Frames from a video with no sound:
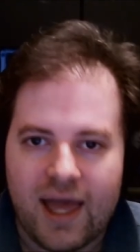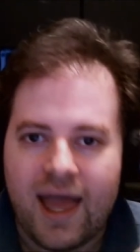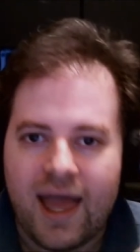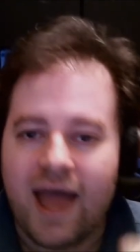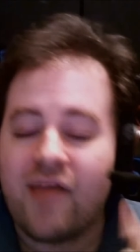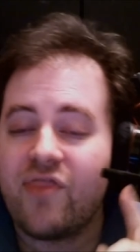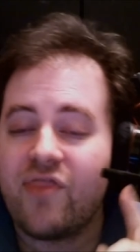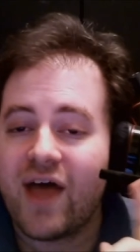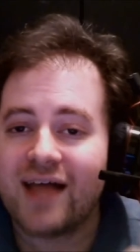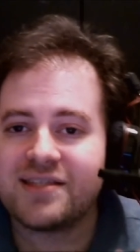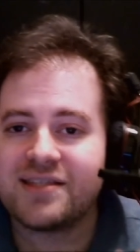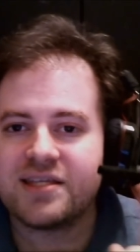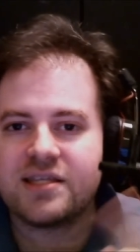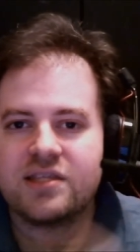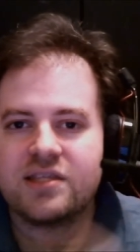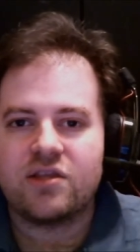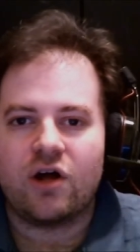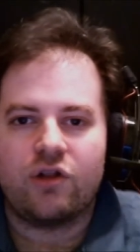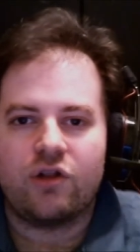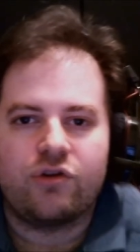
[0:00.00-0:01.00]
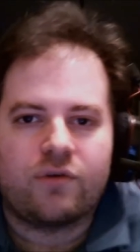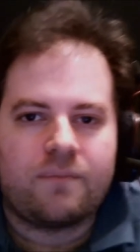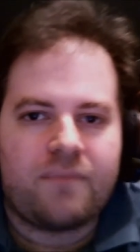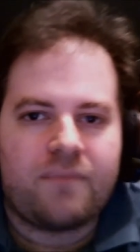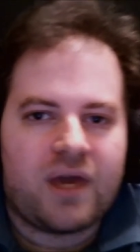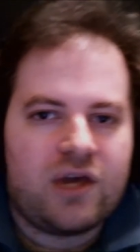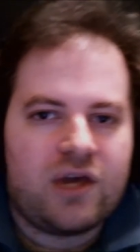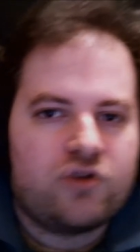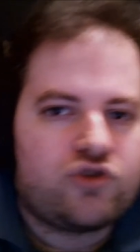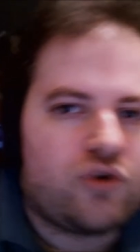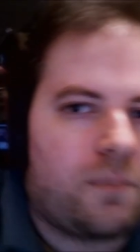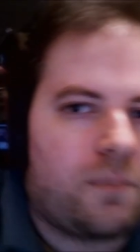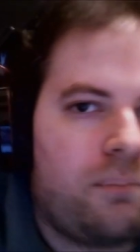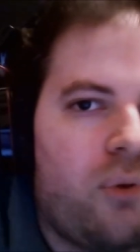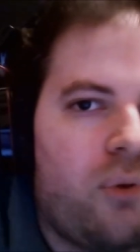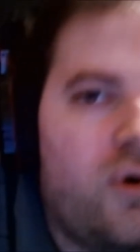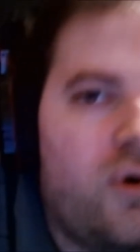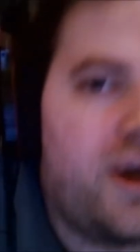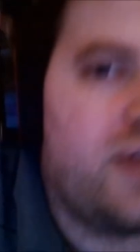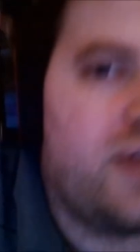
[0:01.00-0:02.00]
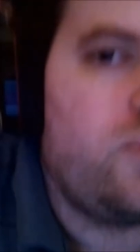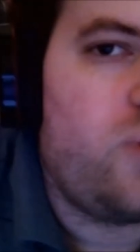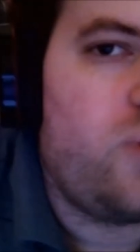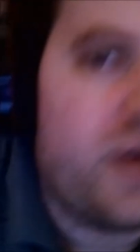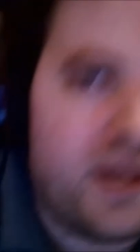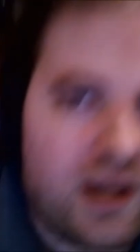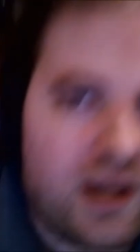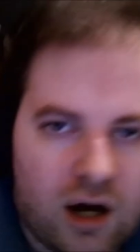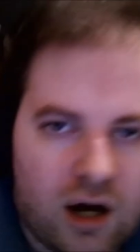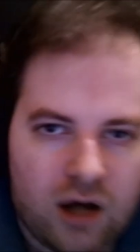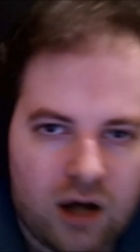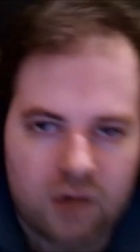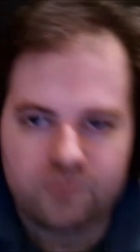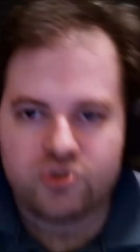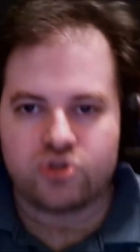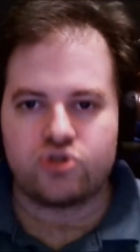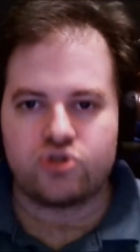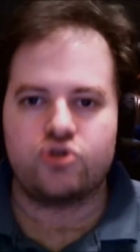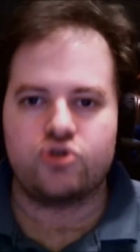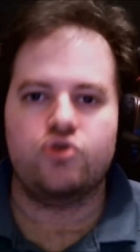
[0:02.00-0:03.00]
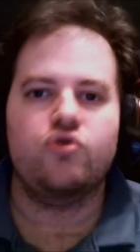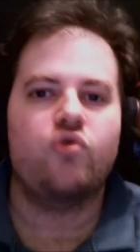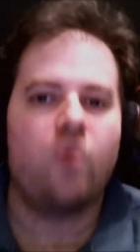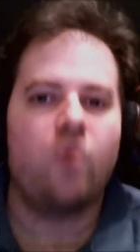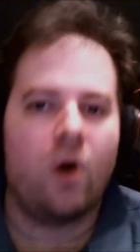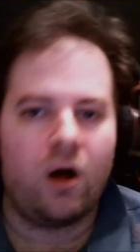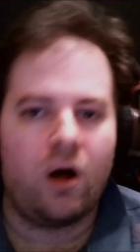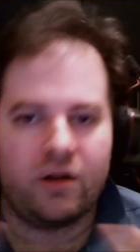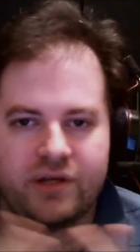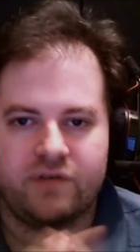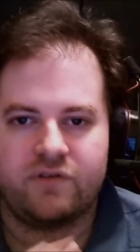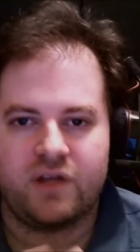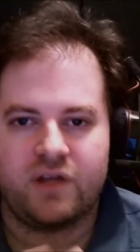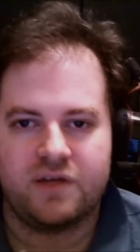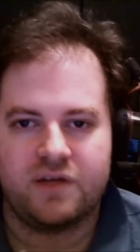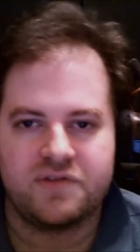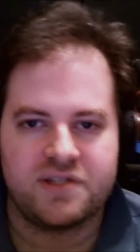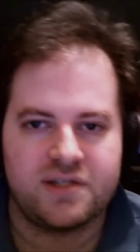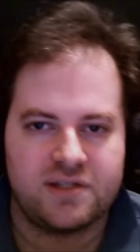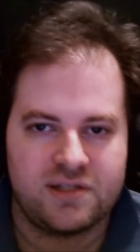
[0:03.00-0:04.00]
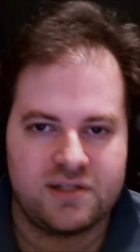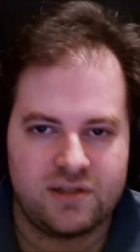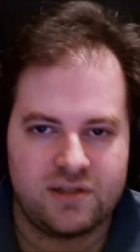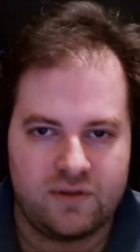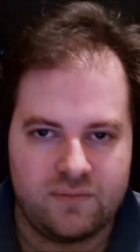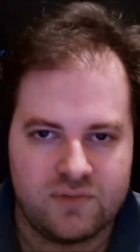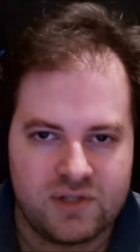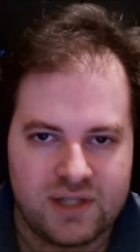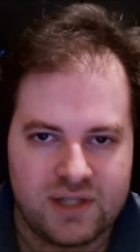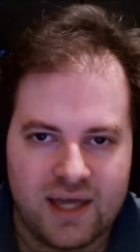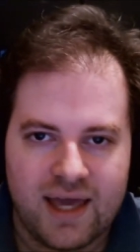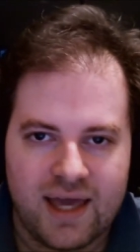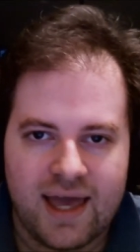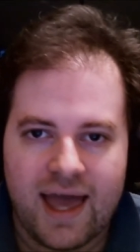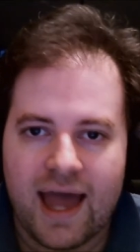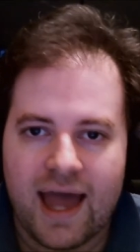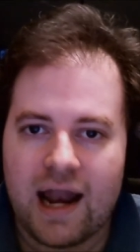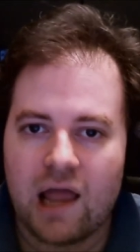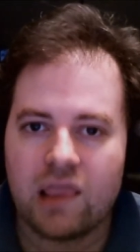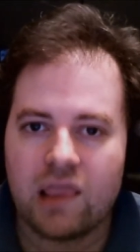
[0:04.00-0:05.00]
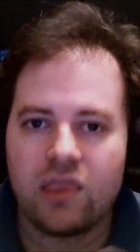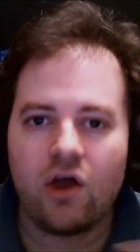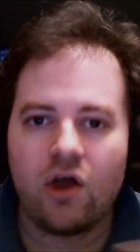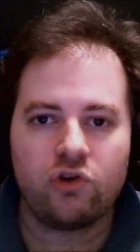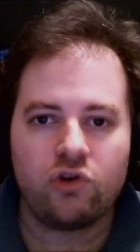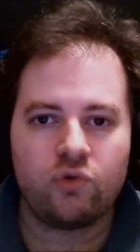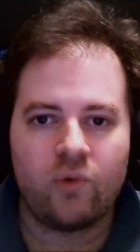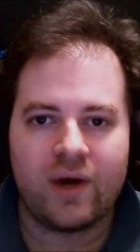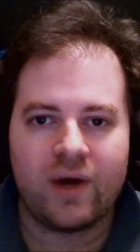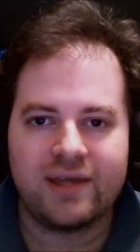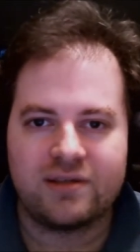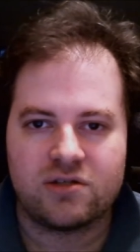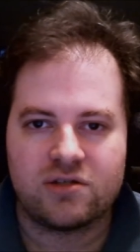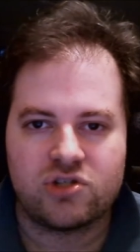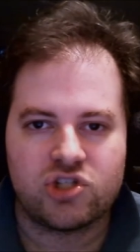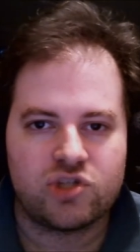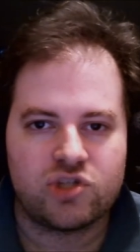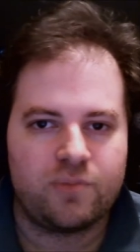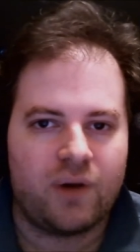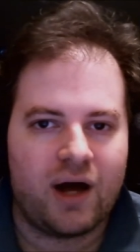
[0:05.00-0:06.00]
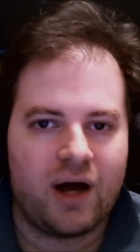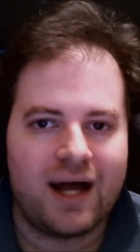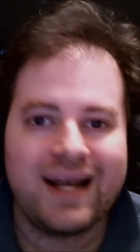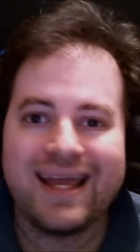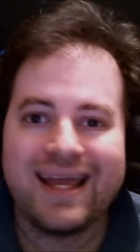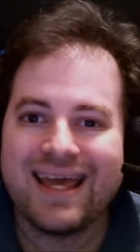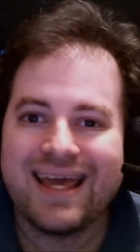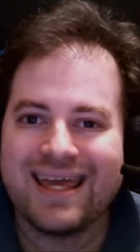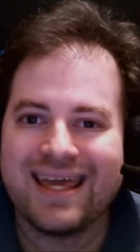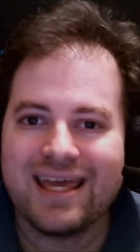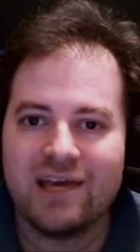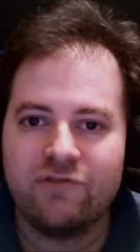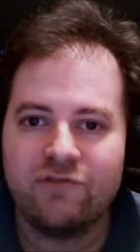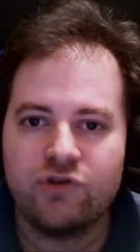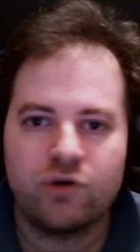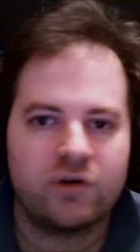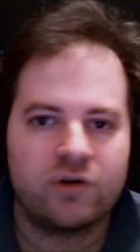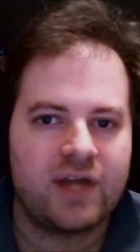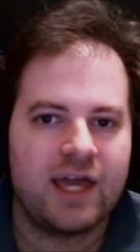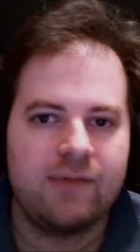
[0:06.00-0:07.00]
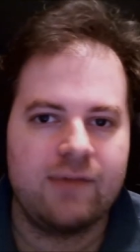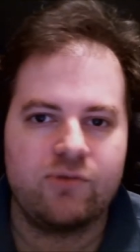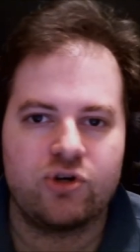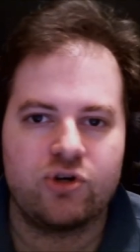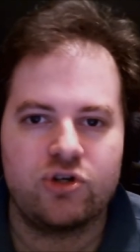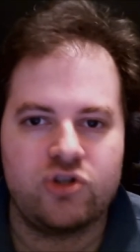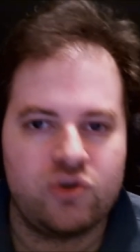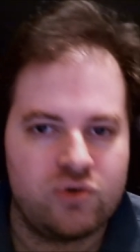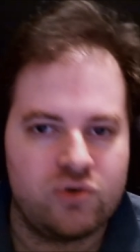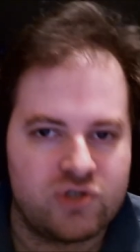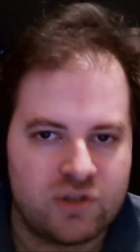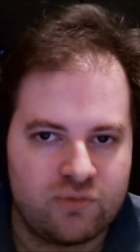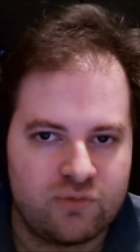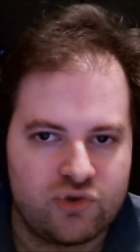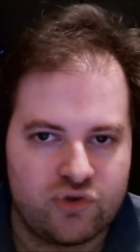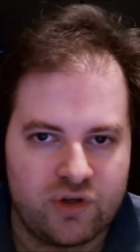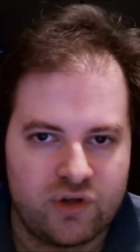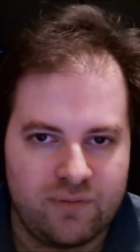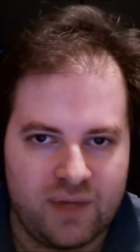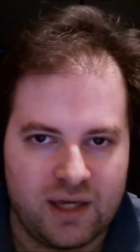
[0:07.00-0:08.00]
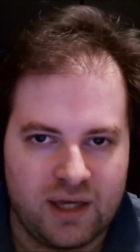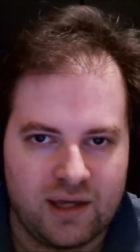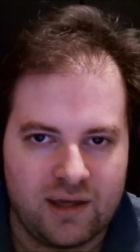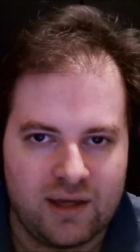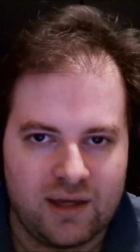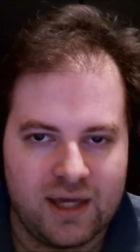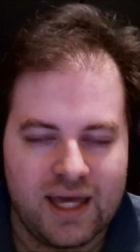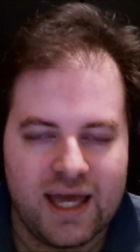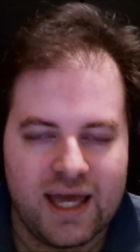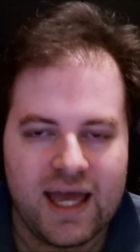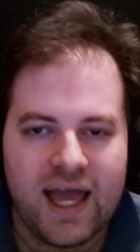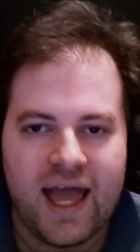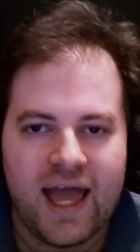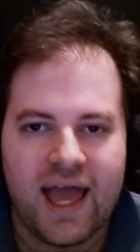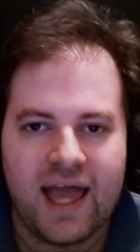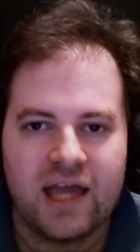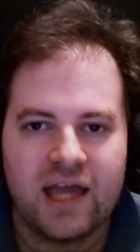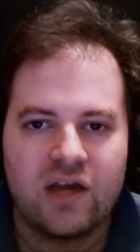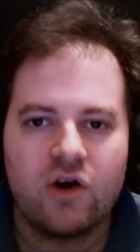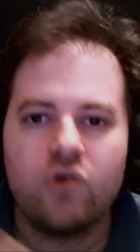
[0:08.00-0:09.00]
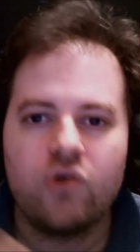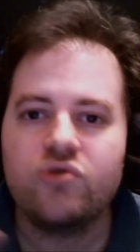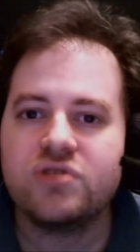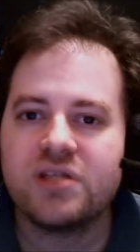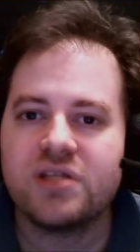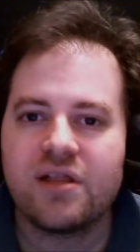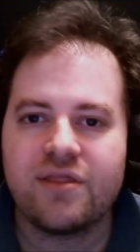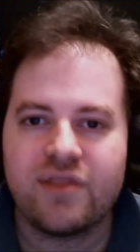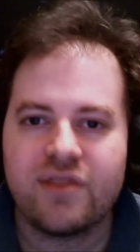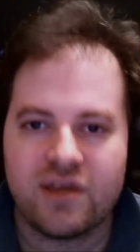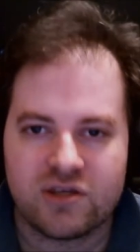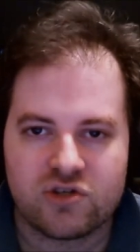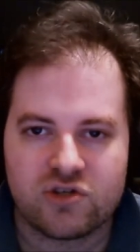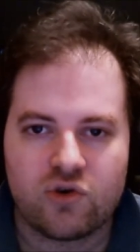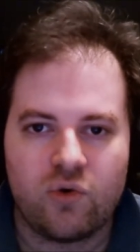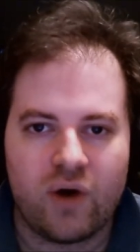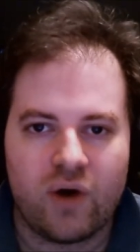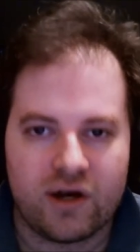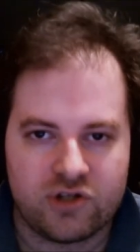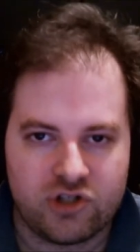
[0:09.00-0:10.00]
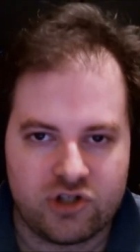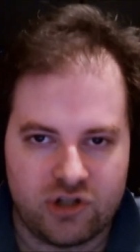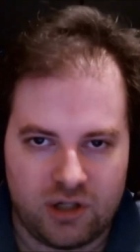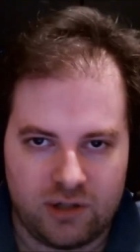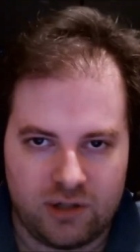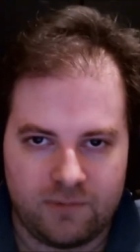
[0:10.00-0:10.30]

And that's another major point when it comes to quality of life systems. And another way to spot if your game could use some trimming. And it goes to this question